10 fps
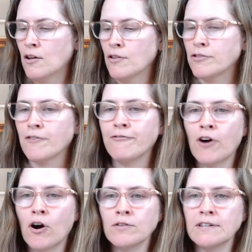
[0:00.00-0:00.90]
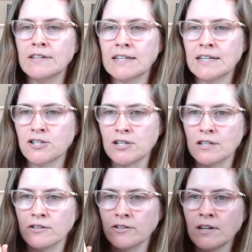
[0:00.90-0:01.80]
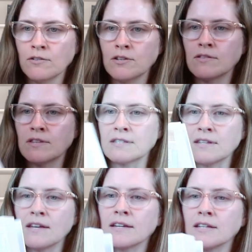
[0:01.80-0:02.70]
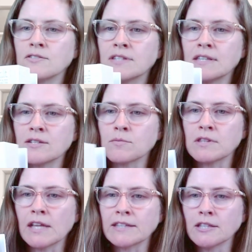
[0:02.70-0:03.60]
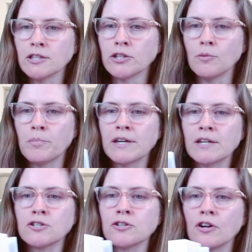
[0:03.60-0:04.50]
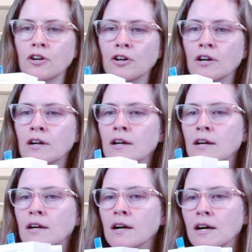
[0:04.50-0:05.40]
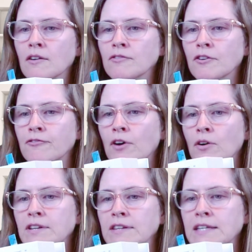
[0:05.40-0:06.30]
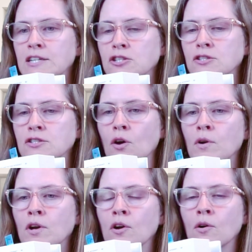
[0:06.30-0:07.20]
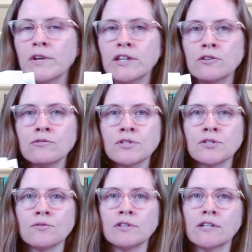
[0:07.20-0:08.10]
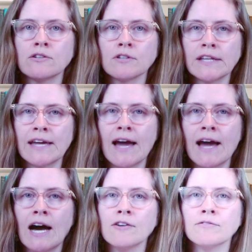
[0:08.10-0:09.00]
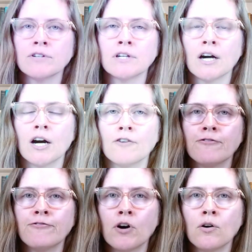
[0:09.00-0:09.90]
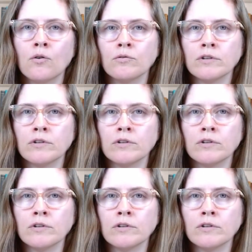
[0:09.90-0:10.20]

the phone in the kitchen. Look how cute this is. Can you see this with like the little picture of the phone in the kitchen? So we used to literally have a phone